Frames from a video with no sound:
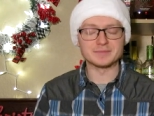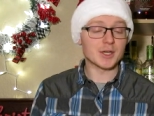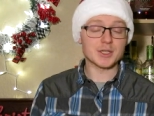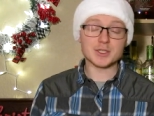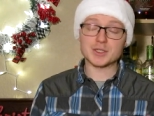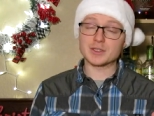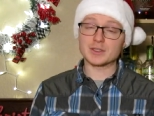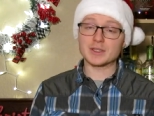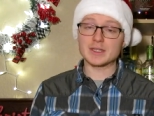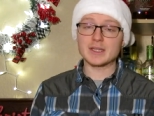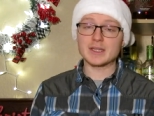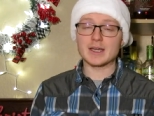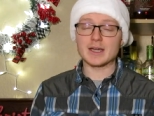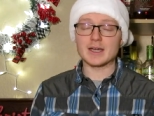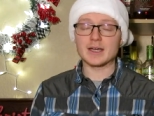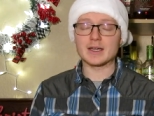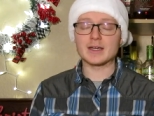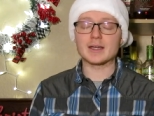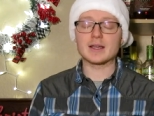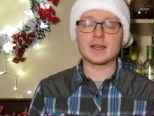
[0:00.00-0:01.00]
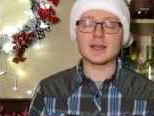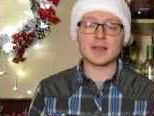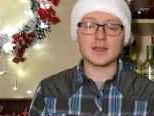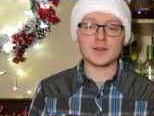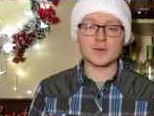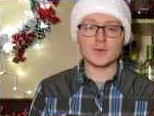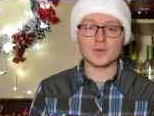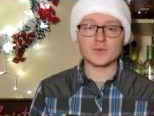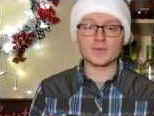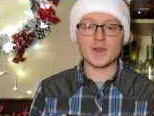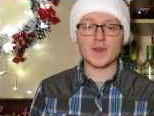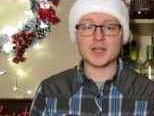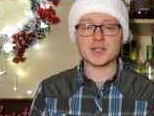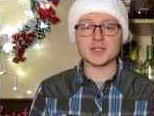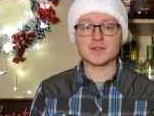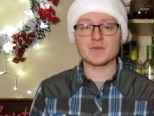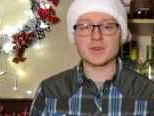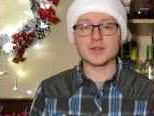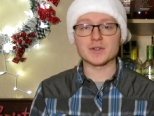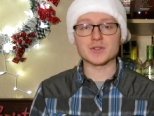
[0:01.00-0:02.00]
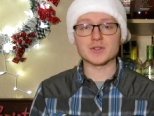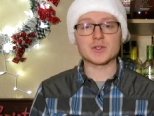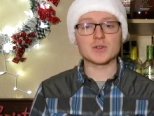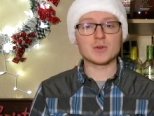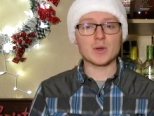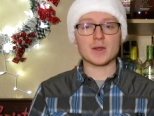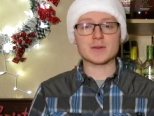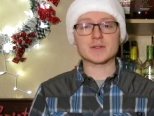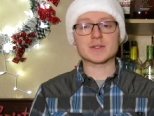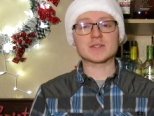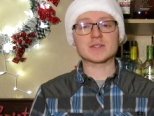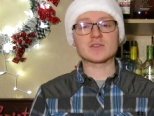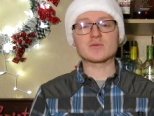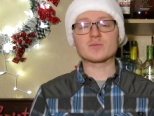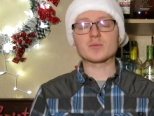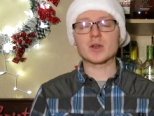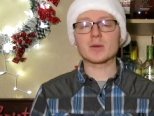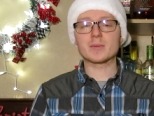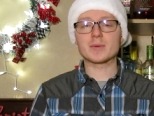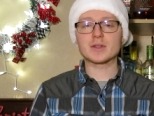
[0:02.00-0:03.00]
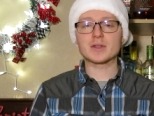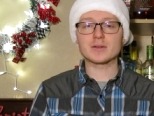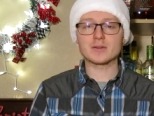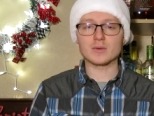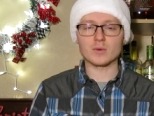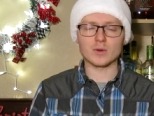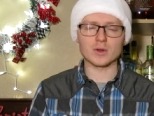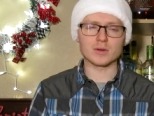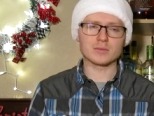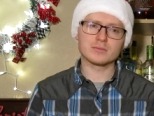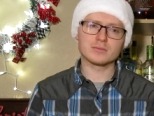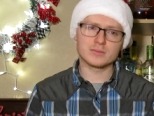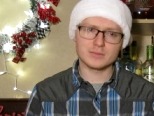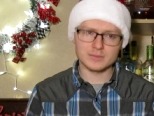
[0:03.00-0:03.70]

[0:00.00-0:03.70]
Additionally, an old-fashioned features 2 ounces of bourbon or